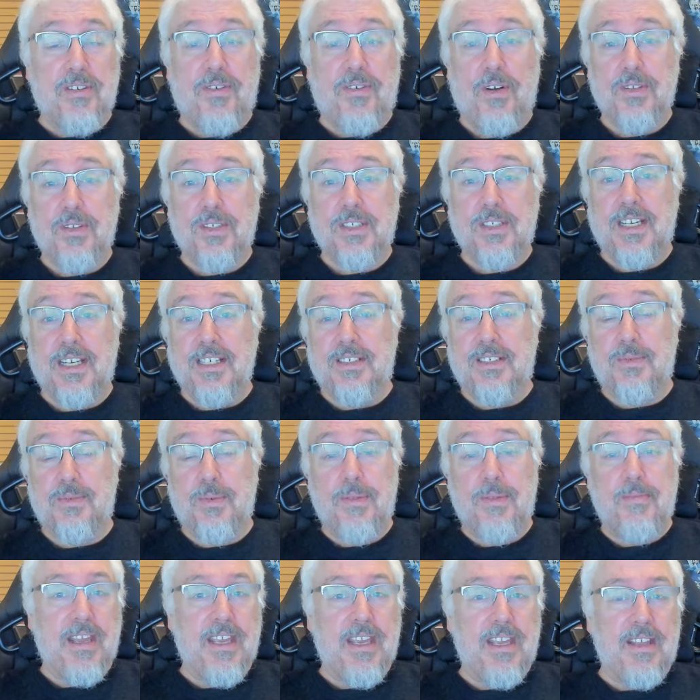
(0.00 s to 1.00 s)
of Hot Takes
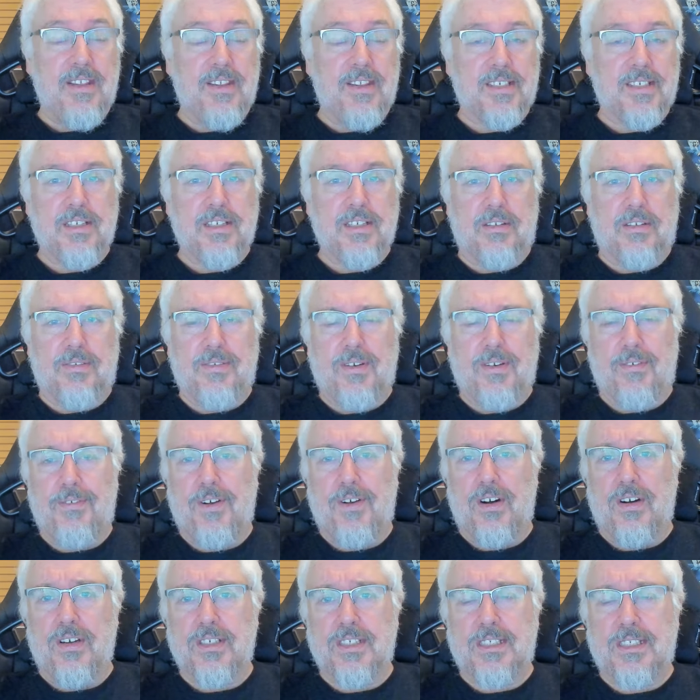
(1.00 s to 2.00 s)
with me, the Silver
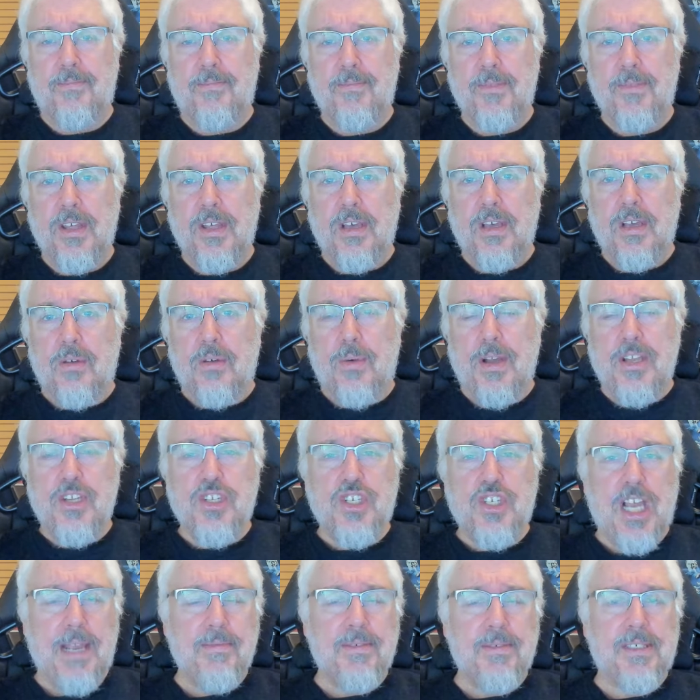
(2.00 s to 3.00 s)
Fox.
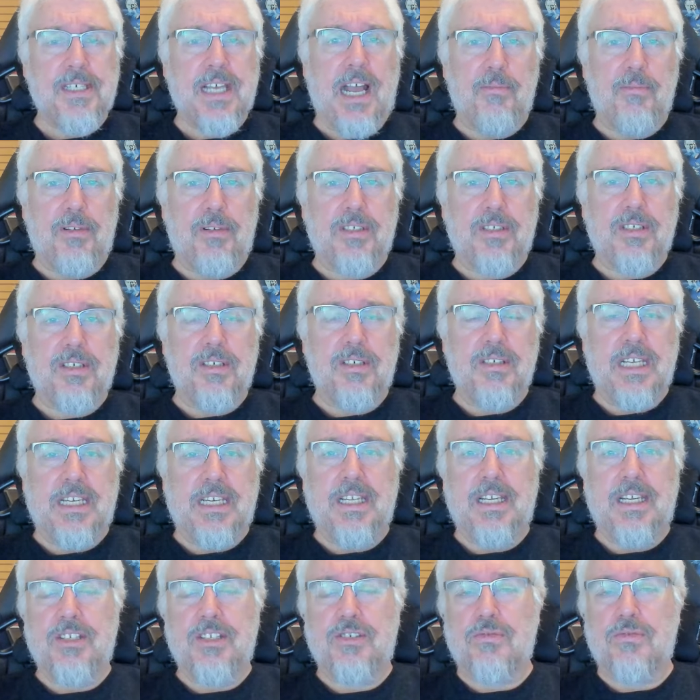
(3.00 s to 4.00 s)
When James Hamilton
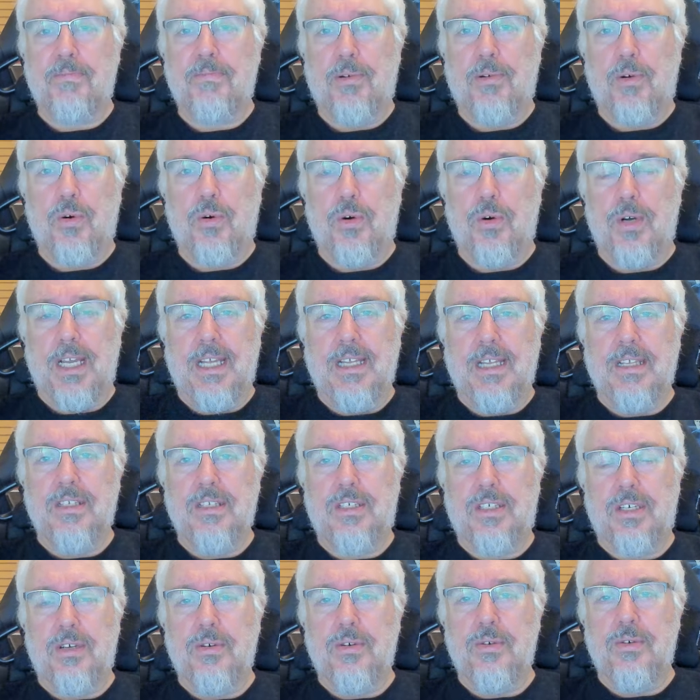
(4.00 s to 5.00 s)
did his report
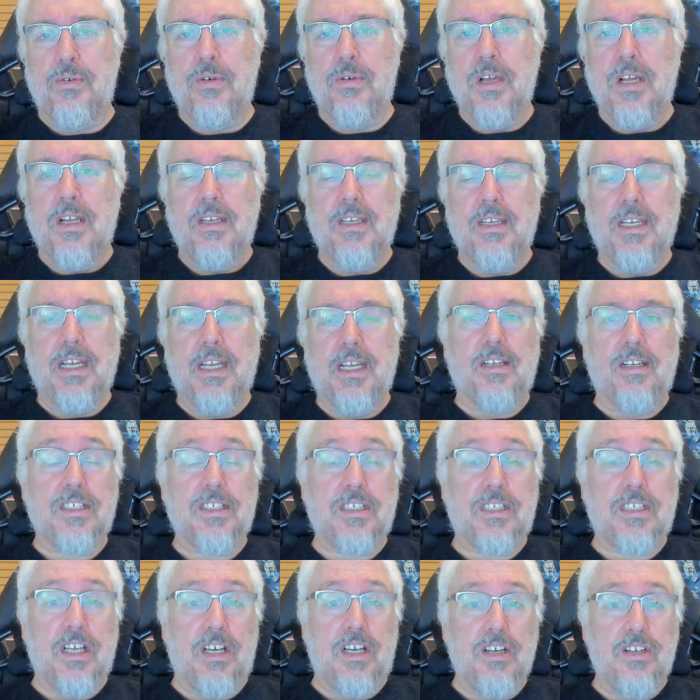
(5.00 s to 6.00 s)
into Nicola
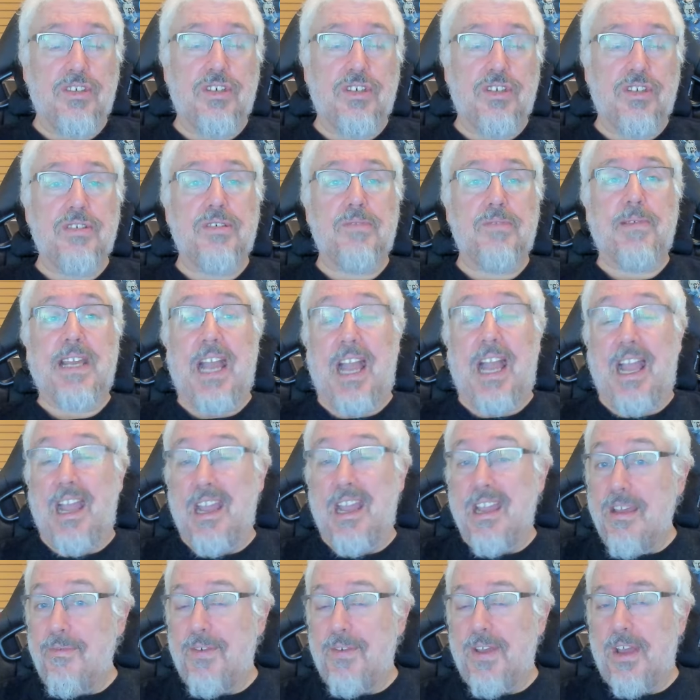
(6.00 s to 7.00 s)
Sturgeon's
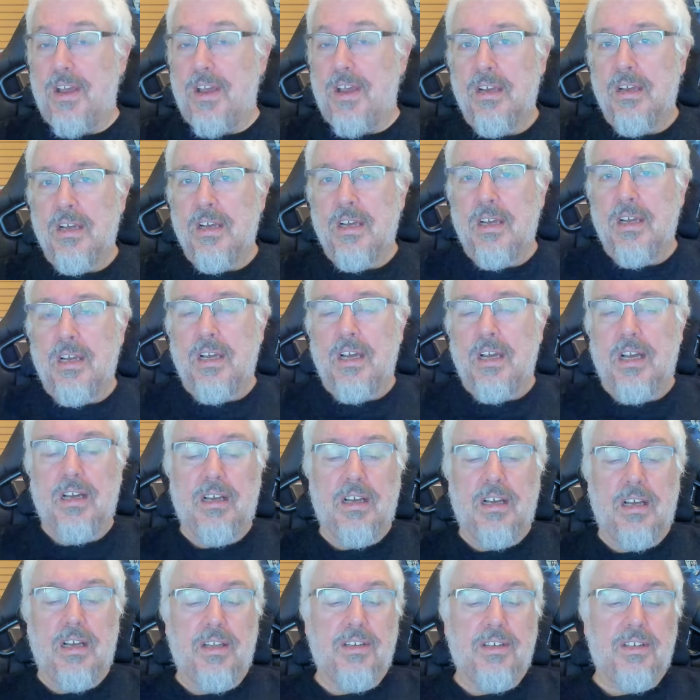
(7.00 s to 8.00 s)
behaviour
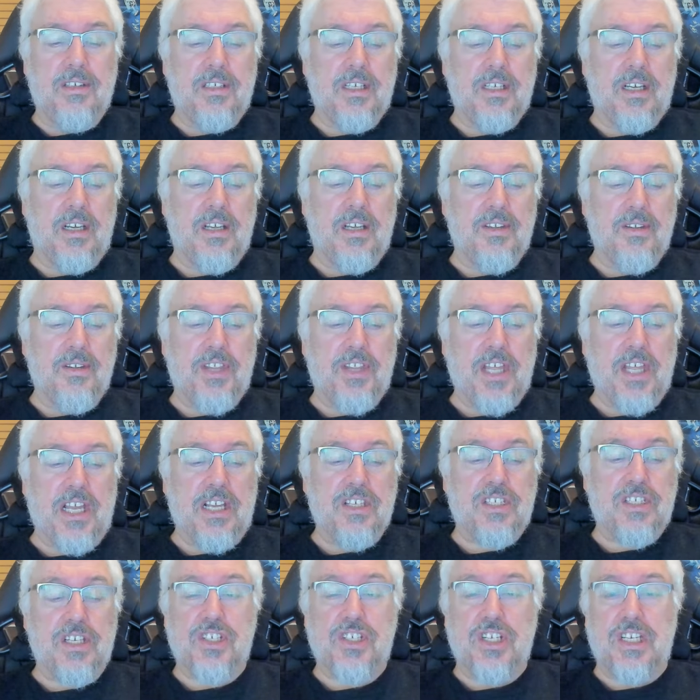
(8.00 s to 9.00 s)
the
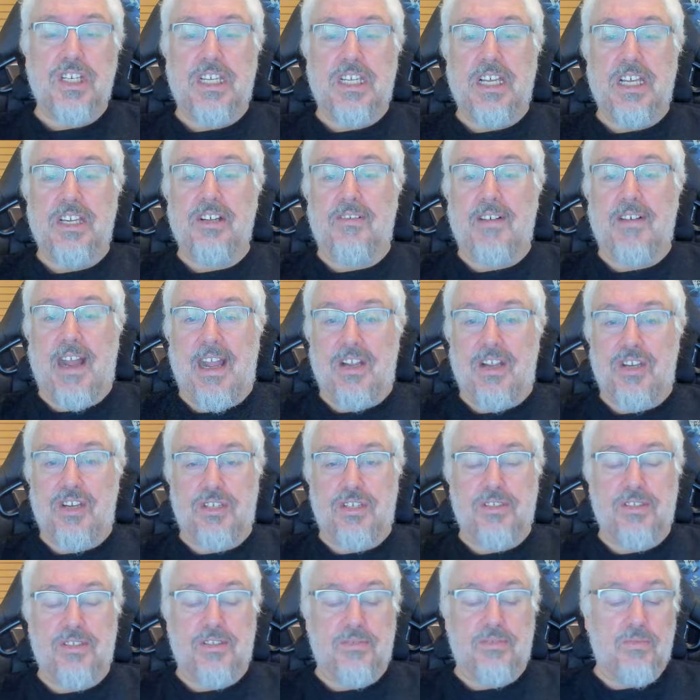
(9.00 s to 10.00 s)
things that she did, her
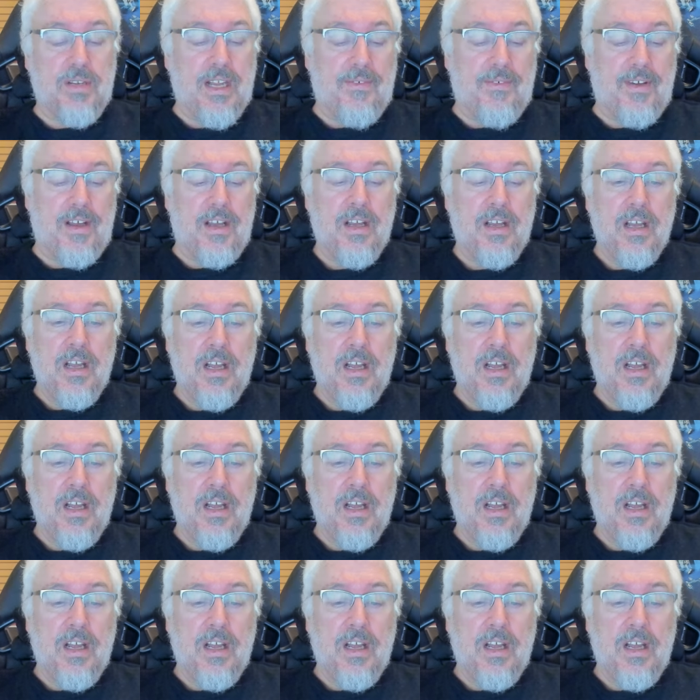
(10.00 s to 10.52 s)
actions and whatever,